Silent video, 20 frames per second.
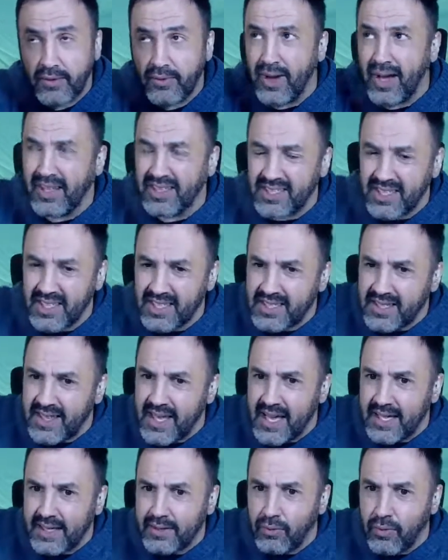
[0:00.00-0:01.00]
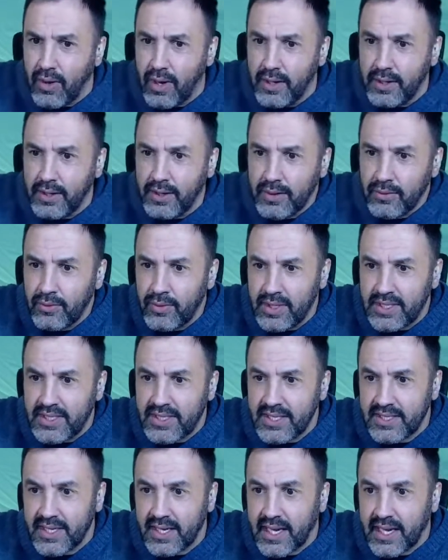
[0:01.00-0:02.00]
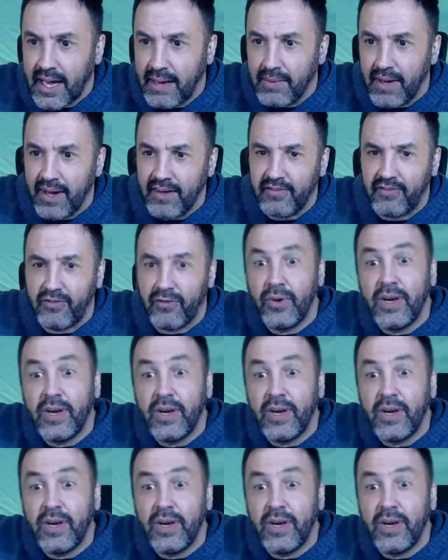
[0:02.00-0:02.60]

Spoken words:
well, just that one, which is a